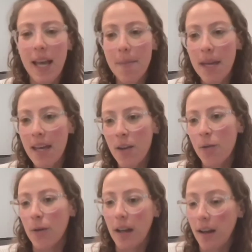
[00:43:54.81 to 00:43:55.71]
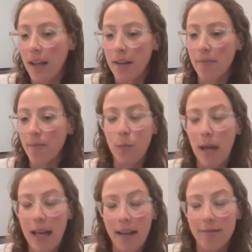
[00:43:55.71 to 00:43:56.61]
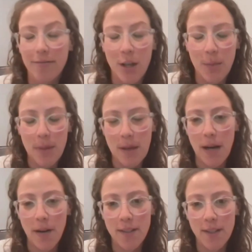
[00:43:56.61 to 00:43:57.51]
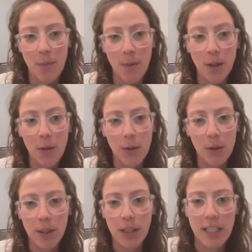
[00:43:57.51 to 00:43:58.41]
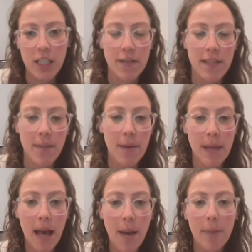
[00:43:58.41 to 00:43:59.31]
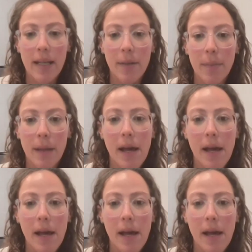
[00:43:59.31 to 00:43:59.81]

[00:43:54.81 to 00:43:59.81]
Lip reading: Amy, who might be aware of some more local initiatives that might be happening.